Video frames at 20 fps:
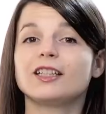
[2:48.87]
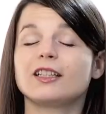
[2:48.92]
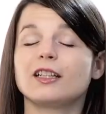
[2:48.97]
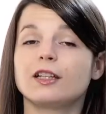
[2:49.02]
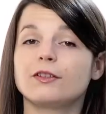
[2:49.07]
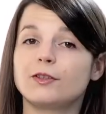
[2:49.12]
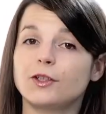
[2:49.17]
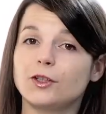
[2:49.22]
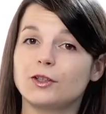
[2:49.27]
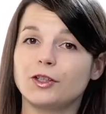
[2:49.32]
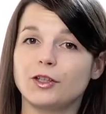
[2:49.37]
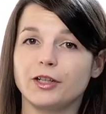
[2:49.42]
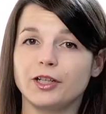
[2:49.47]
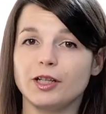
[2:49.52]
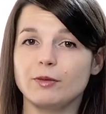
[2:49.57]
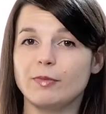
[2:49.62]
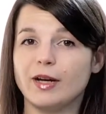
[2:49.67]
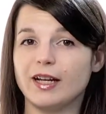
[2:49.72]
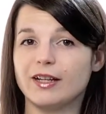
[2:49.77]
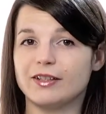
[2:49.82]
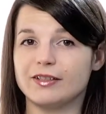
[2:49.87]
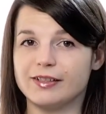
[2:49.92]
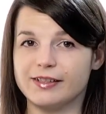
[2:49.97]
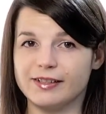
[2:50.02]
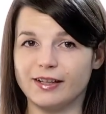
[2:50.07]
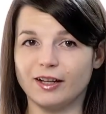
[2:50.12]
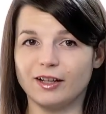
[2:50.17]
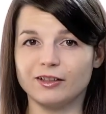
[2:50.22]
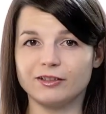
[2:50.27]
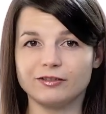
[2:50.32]
If you're learning by
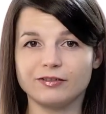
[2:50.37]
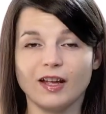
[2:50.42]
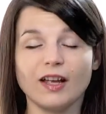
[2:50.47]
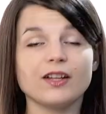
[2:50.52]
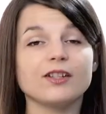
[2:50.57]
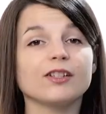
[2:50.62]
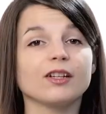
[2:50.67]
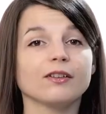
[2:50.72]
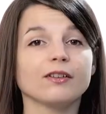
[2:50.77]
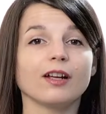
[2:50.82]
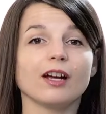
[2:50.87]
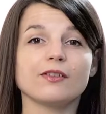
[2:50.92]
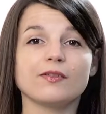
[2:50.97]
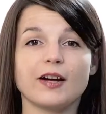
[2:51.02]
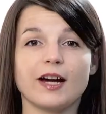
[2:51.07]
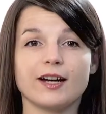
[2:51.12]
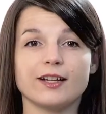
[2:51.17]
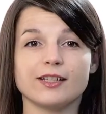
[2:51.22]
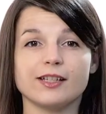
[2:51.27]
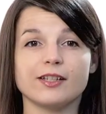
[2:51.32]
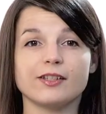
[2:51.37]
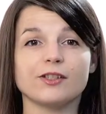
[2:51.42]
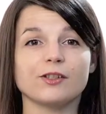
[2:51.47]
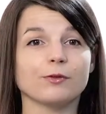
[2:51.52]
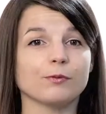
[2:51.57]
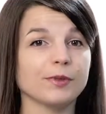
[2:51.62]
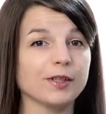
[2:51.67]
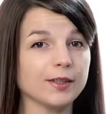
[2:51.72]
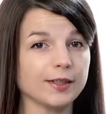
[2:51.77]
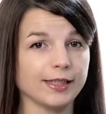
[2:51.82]
yourself and don't have access to
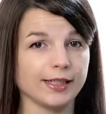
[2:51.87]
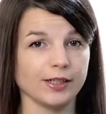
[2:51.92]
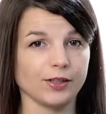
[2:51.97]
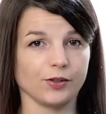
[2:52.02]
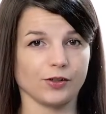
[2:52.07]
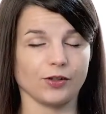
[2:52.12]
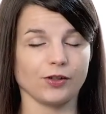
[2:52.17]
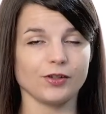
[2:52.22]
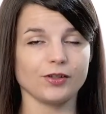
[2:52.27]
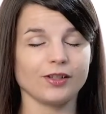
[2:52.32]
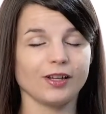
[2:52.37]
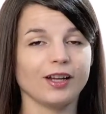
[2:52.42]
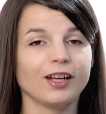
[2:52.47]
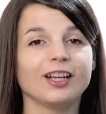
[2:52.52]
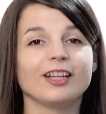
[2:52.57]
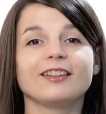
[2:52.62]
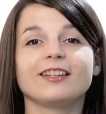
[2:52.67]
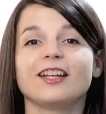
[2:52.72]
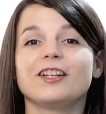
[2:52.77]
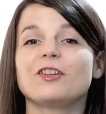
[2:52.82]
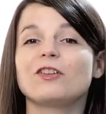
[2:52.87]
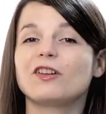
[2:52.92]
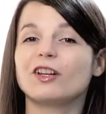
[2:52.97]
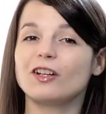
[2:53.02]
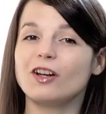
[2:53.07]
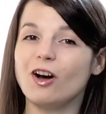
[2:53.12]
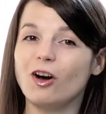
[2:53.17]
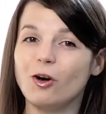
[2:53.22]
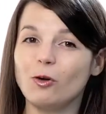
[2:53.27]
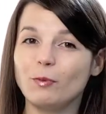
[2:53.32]
real teachers, then you can
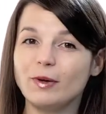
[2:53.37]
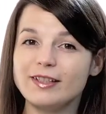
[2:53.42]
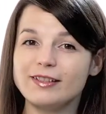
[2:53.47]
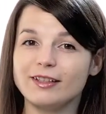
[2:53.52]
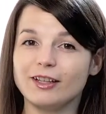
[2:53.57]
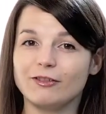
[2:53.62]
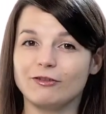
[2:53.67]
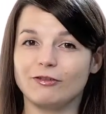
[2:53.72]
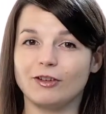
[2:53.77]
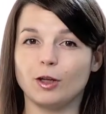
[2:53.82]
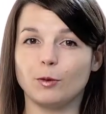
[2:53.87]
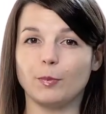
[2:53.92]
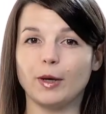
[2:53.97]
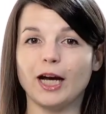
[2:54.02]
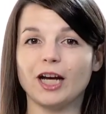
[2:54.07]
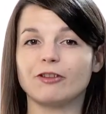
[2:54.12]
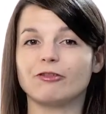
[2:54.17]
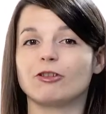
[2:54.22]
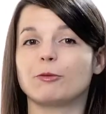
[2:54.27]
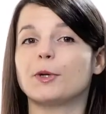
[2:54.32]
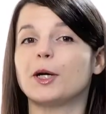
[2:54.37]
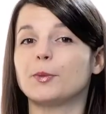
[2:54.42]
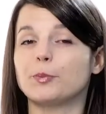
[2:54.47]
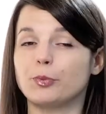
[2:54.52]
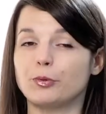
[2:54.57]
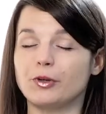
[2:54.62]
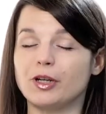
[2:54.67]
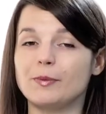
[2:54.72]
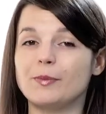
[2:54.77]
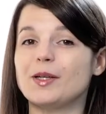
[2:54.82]
always get feedback from our
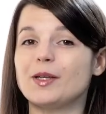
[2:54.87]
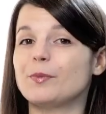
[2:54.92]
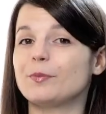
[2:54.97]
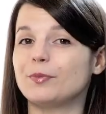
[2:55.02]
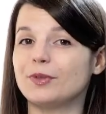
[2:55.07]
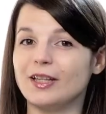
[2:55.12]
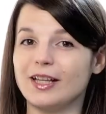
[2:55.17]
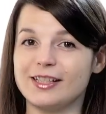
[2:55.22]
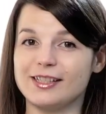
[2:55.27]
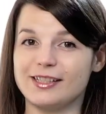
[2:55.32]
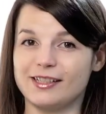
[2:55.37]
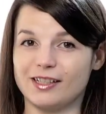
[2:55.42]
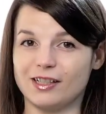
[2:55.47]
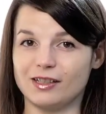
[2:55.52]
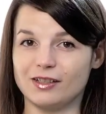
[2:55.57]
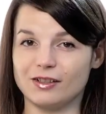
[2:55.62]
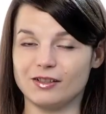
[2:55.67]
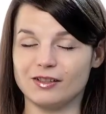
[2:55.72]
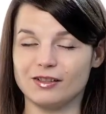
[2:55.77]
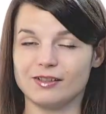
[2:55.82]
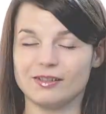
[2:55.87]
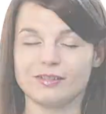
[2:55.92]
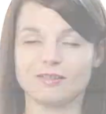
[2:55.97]
Premium Plus teachers.